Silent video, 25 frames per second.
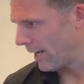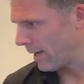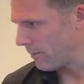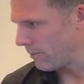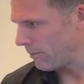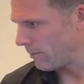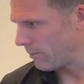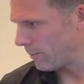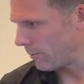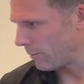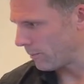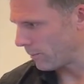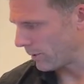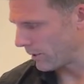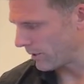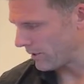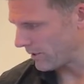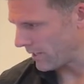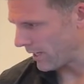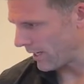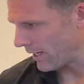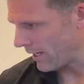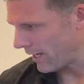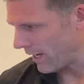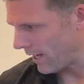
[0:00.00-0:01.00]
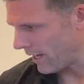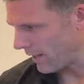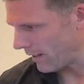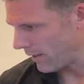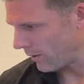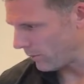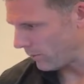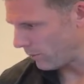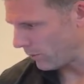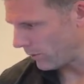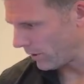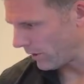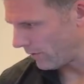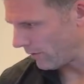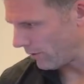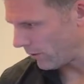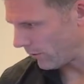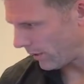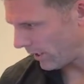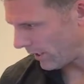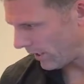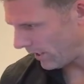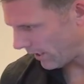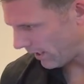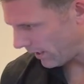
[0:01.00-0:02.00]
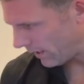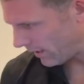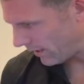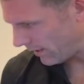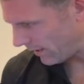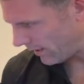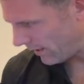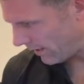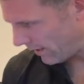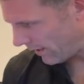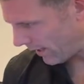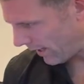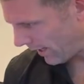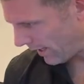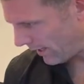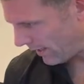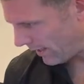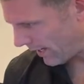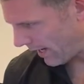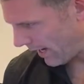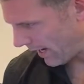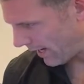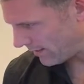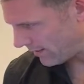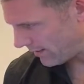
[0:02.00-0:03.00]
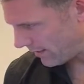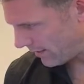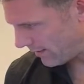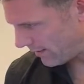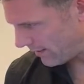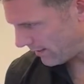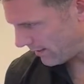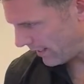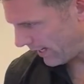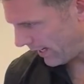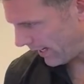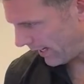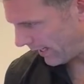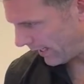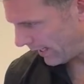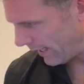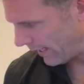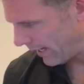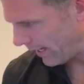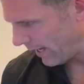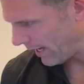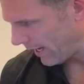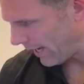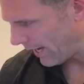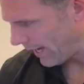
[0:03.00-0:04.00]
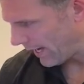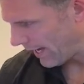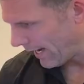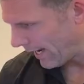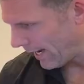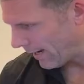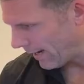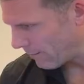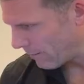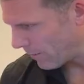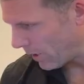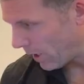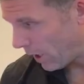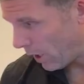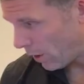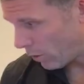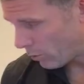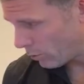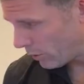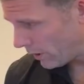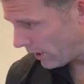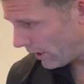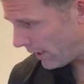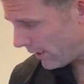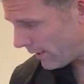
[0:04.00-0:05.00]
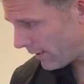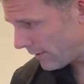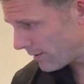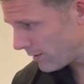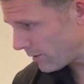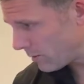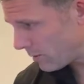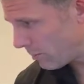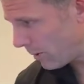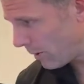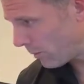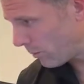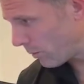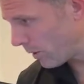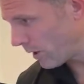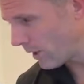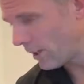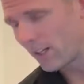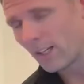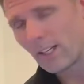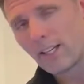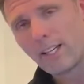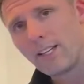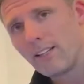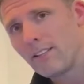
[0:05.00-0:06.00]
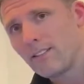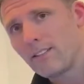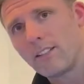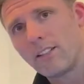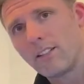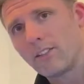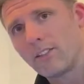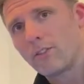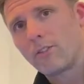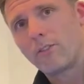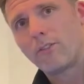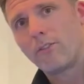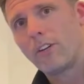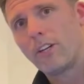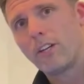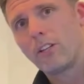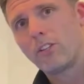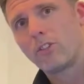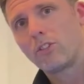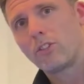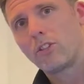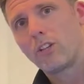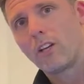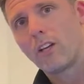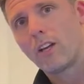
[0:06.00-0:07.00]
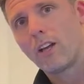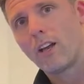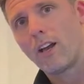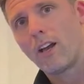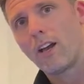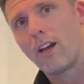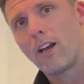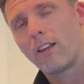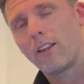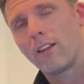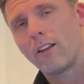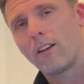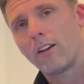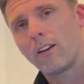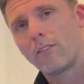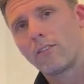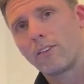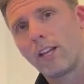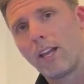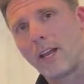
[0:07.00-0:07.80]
because they will give you a nasty sting. Really, this has been one of the easiest fish that I've kept.